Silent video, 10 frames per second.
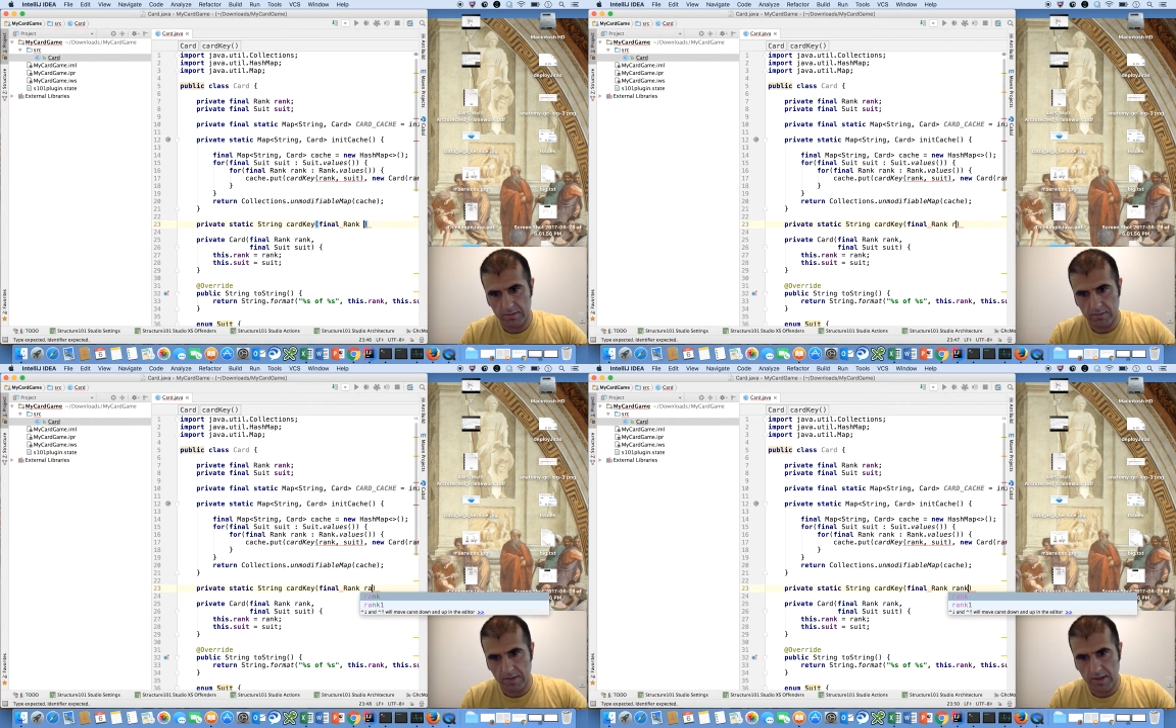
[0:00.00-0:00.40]

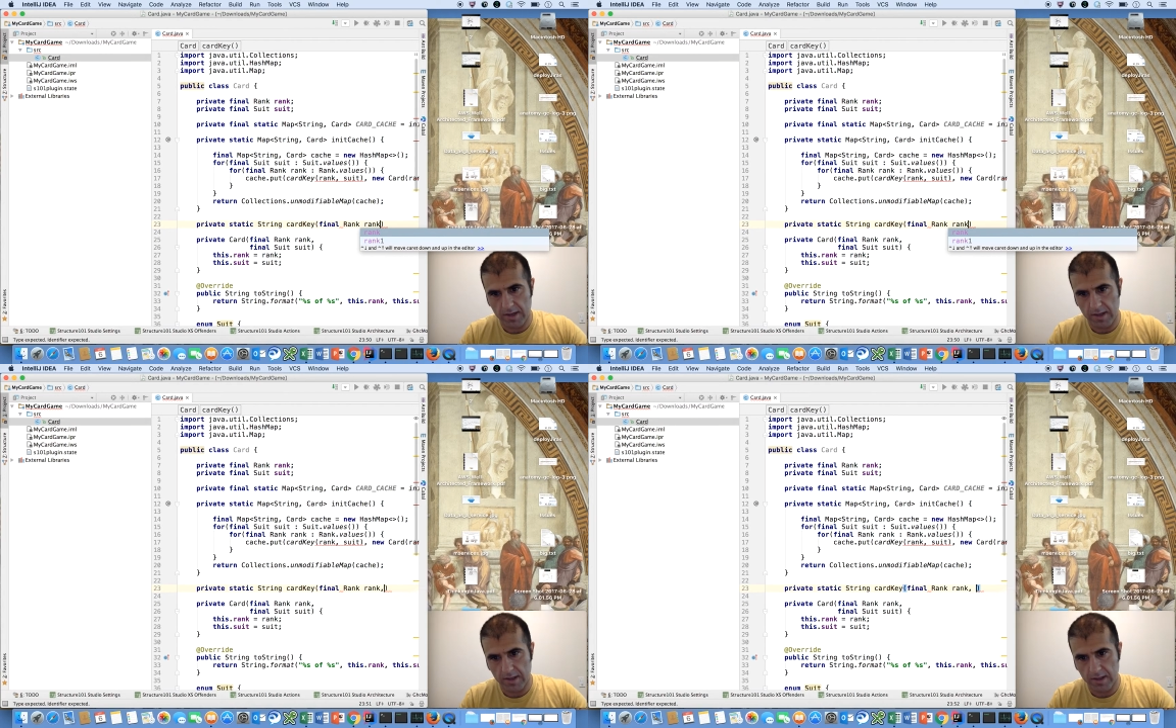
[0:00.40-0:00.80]

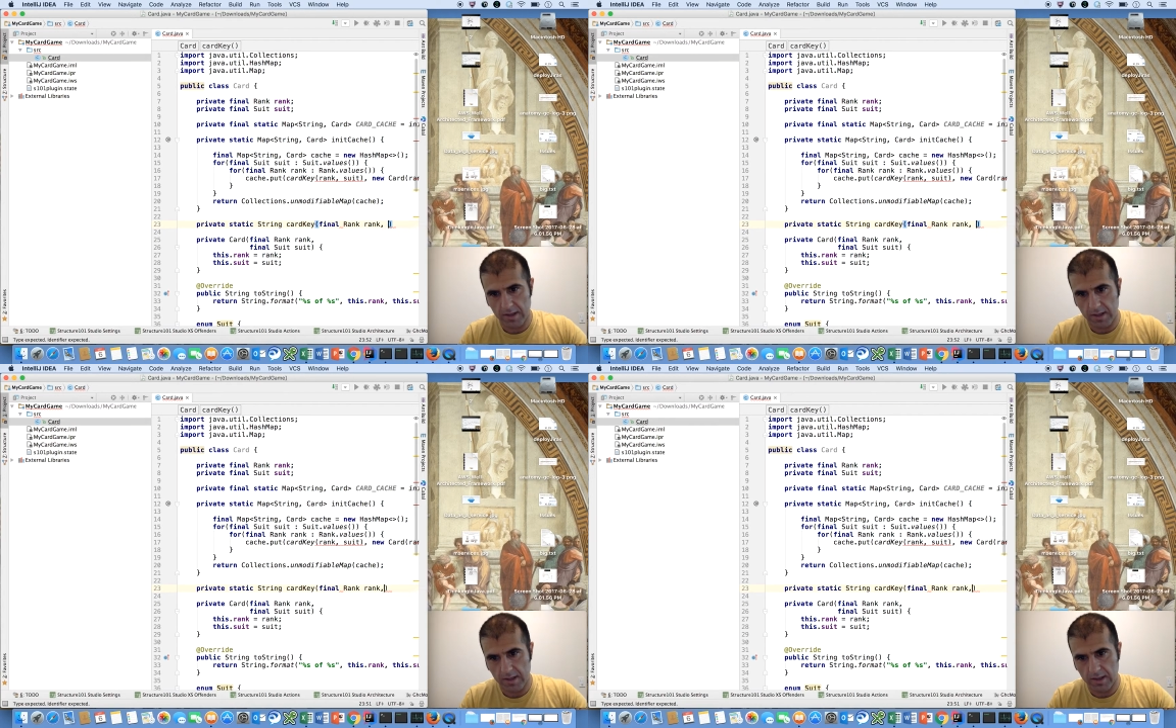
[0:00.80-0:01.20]
rank
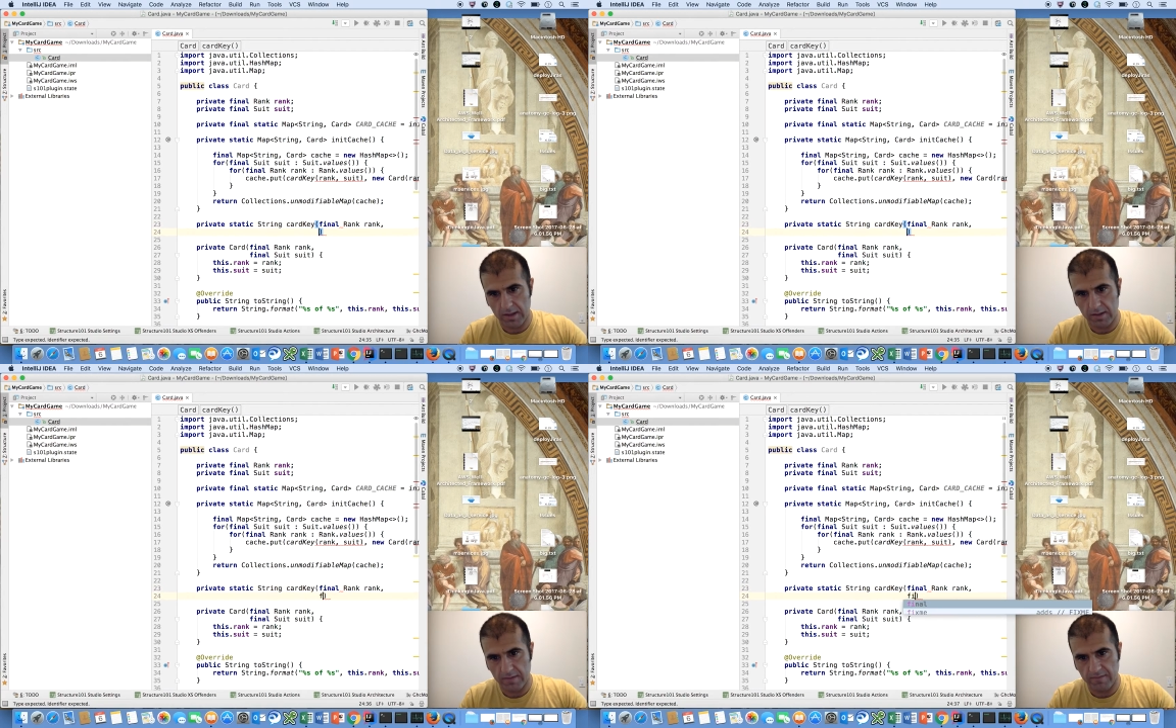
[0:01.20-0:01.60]
and
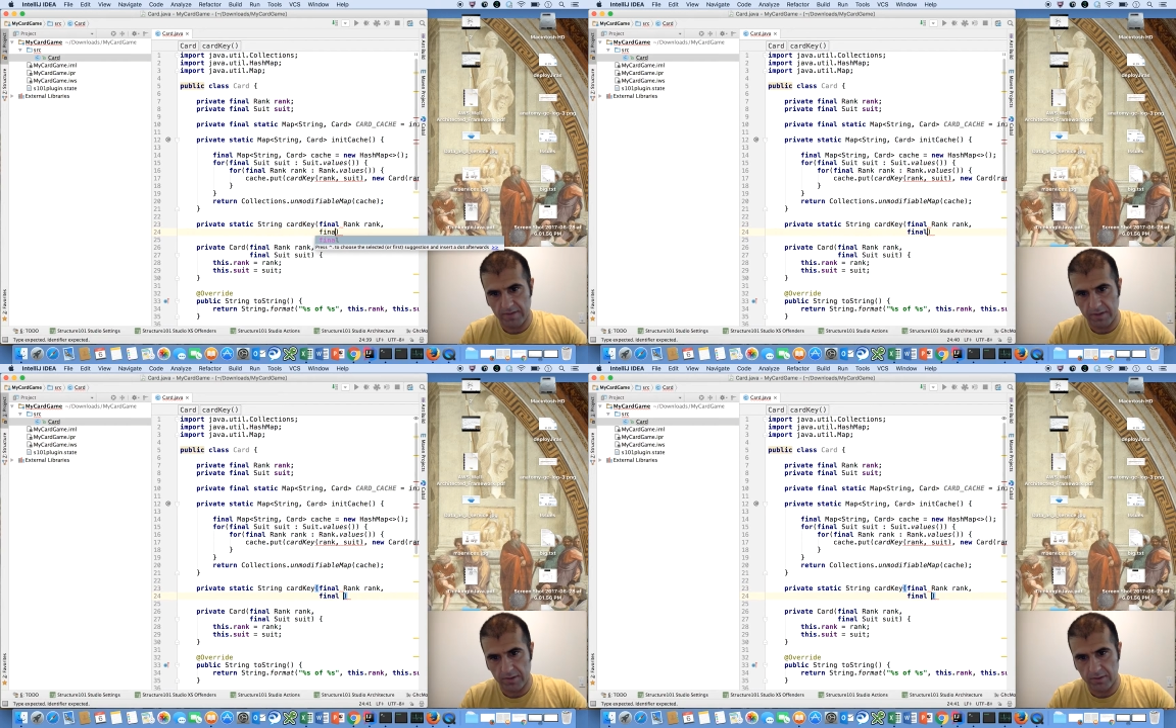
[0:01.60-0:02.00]

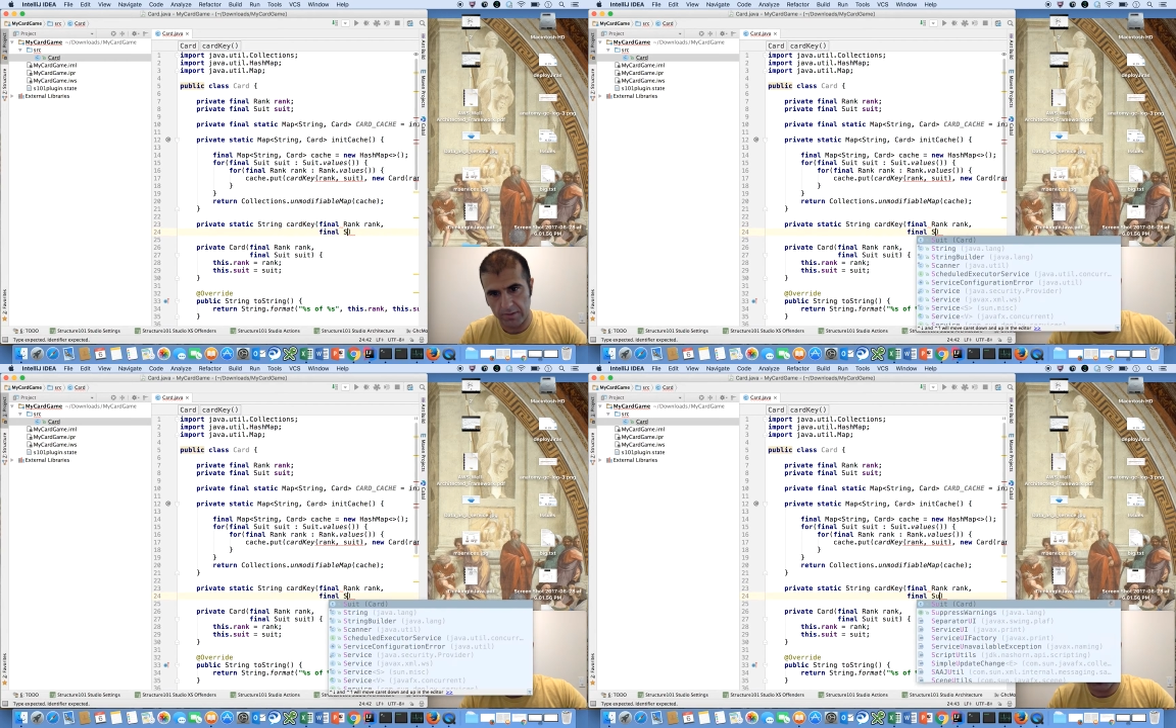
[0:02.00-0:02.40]
final
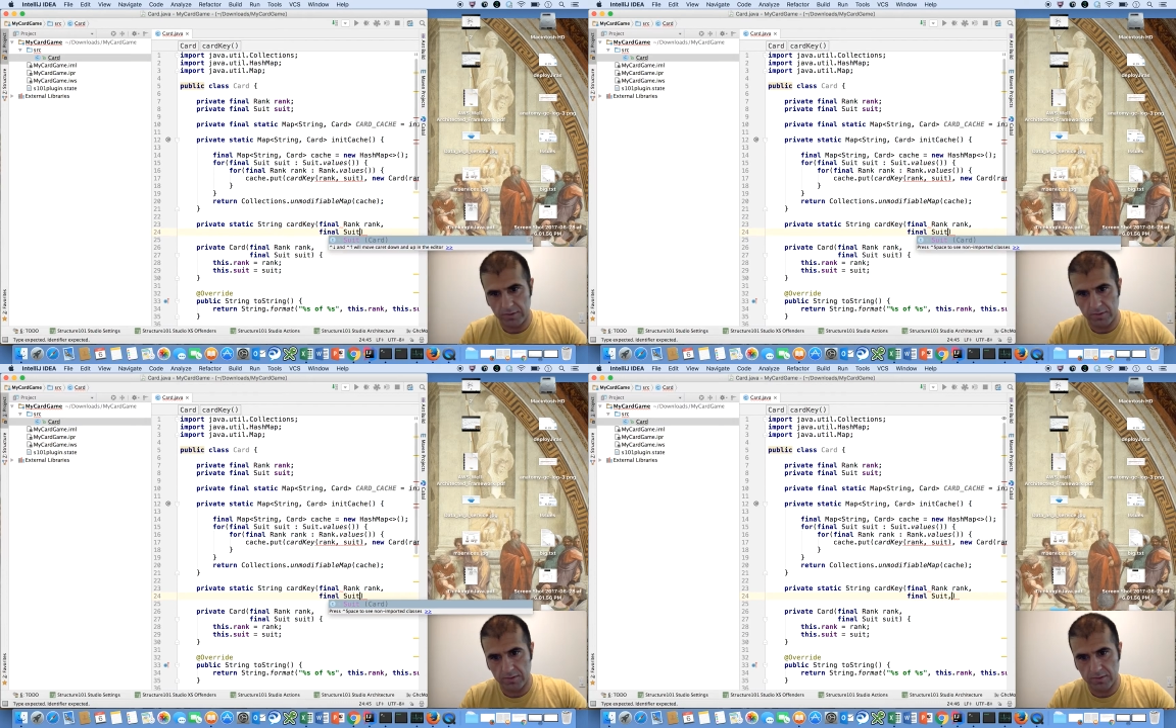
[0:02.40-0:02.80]

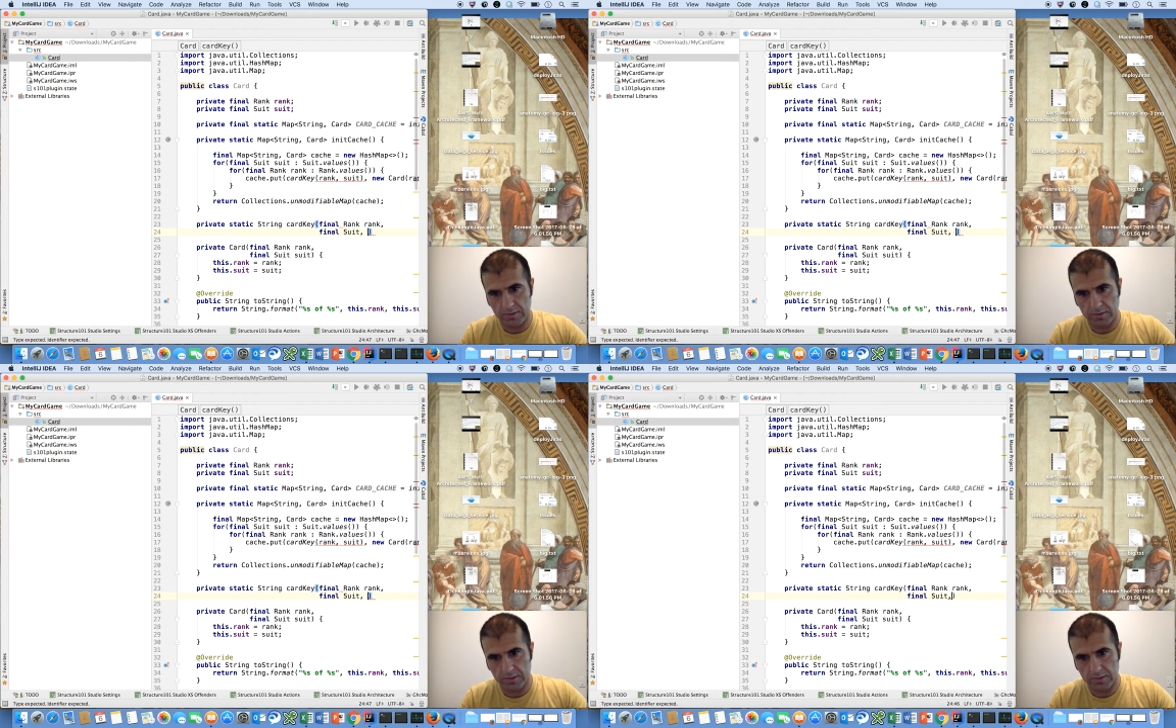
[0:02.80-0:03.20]
suit,
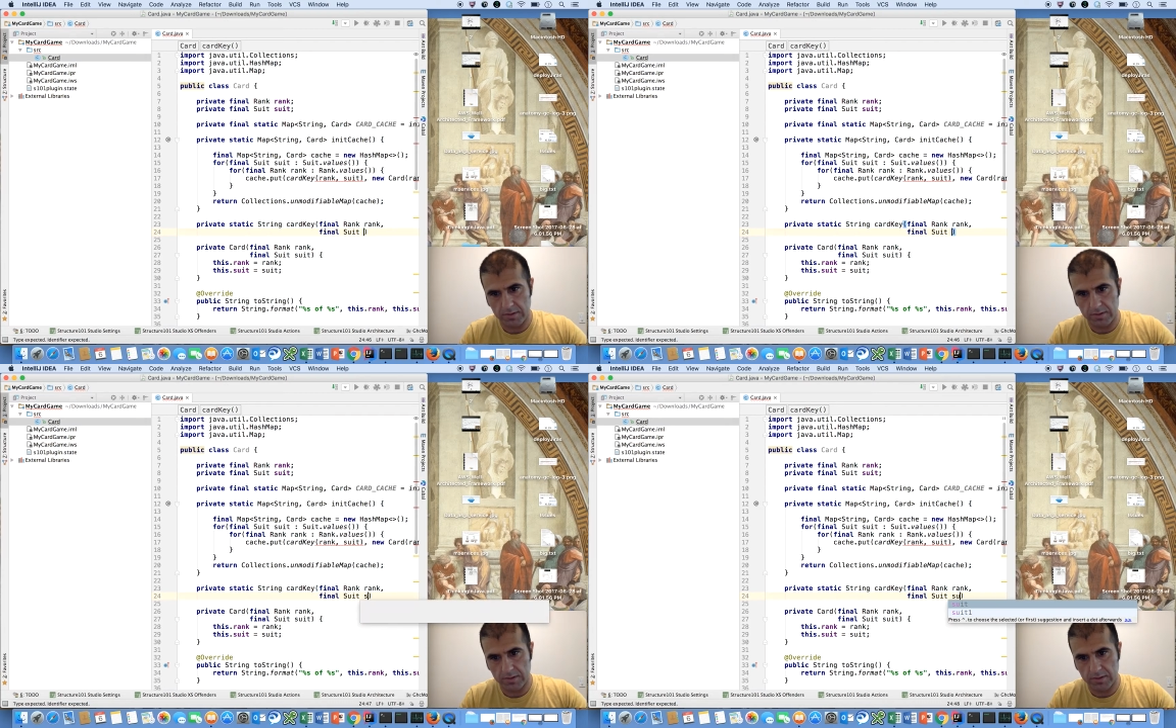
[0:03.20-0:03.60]

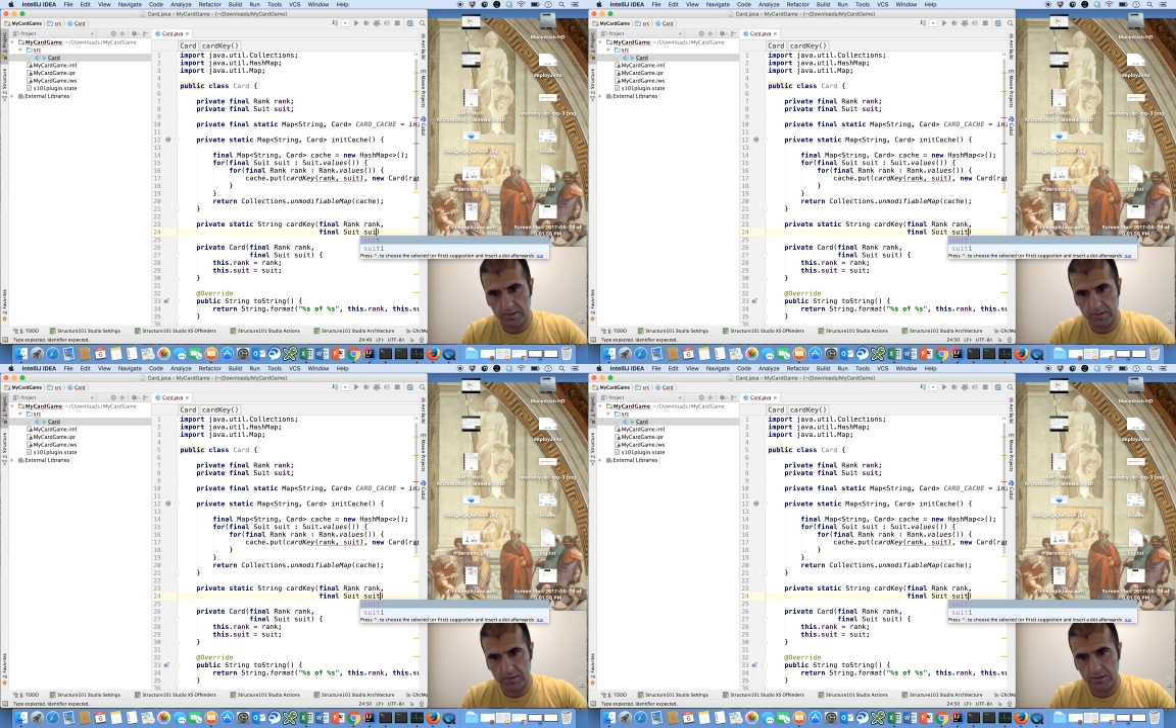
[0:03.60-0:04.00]

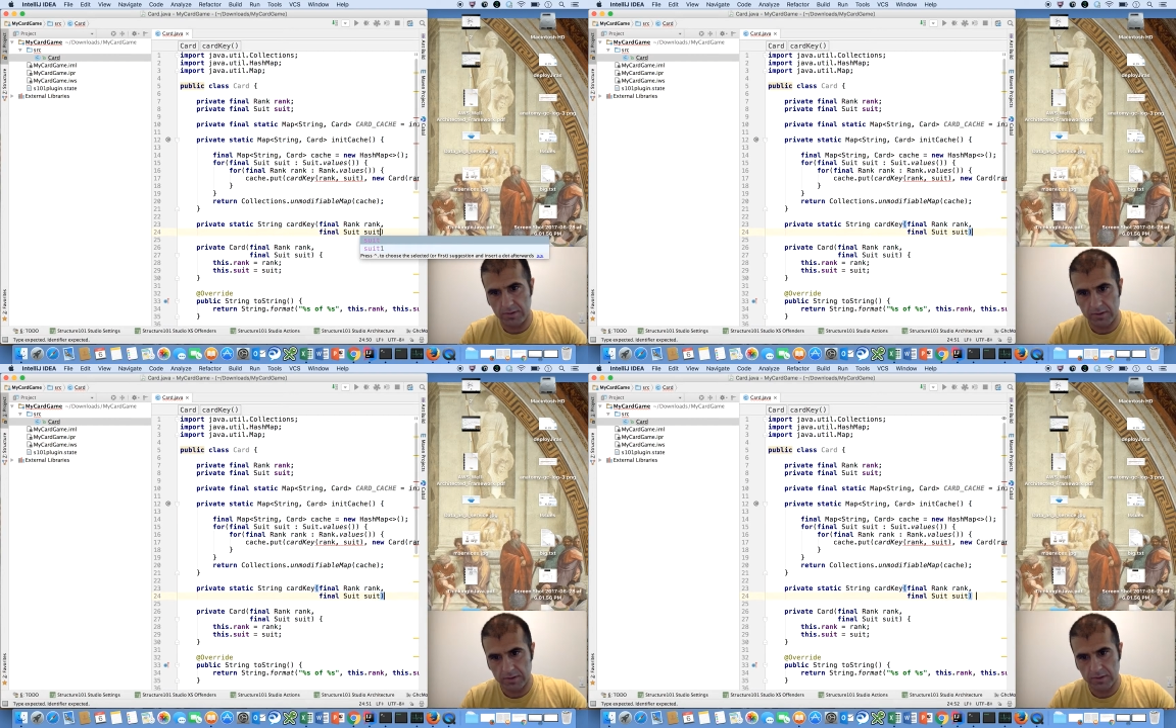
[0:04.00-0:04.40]
suit,